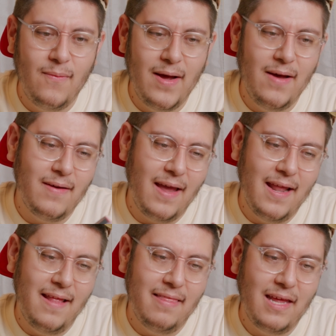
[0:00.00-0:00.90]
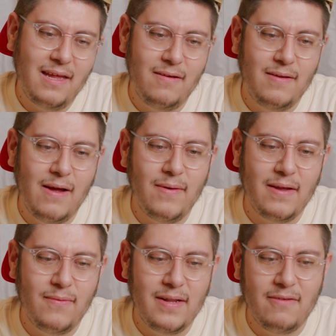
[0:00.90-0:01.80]
Wow, Canon, thank you. Now we
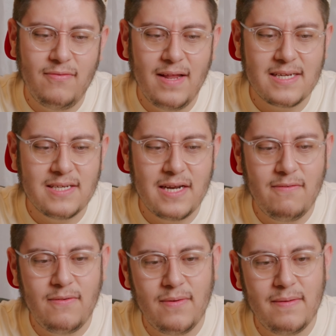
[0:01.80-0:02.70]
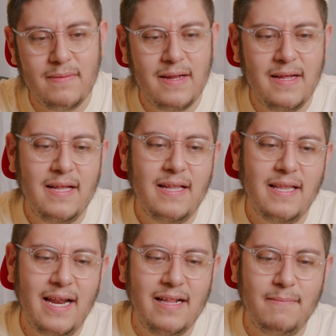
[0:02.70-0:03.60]
can really flex on everyone,
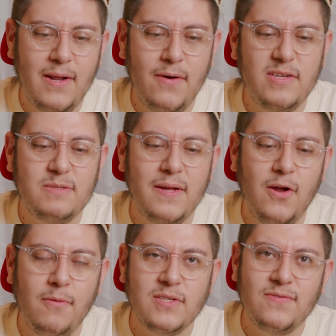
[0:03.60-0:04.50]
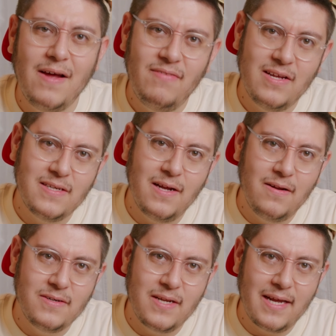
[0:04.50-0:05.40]
letting them know we spent almost
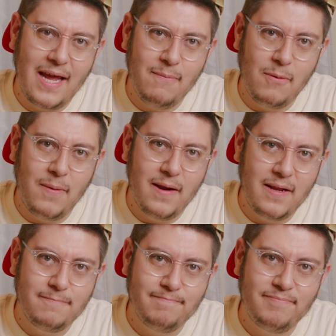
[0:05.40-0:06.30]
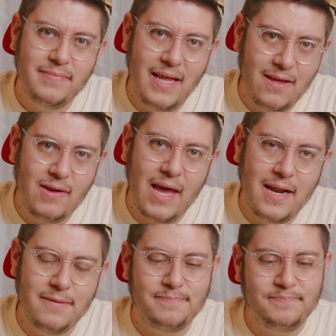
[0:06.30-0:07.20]
$5,000 on the camera body. Thank you,
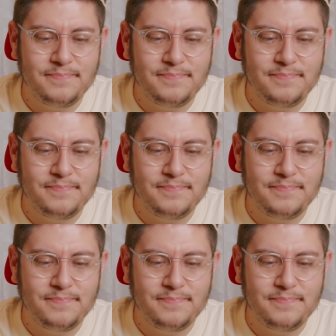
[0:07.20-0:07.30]
Canon.